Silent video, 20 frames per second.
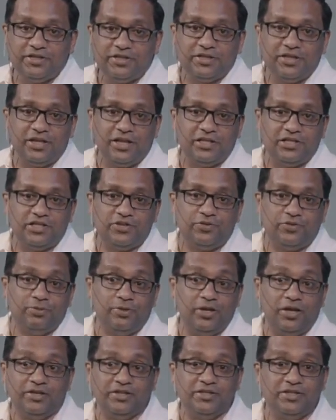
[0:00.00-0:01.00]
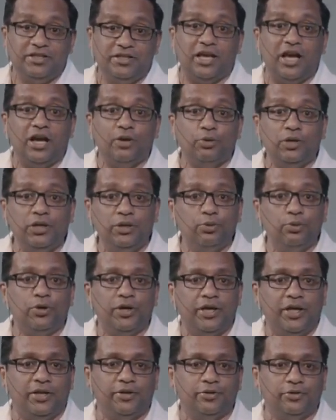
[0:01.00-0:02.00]
He will handle the blessings
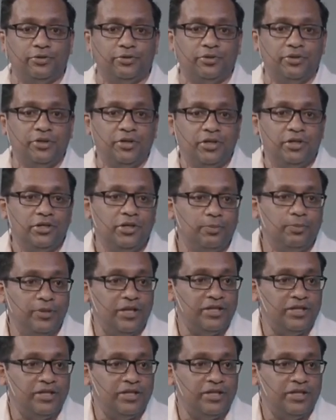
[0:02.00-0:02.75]
that He gives us.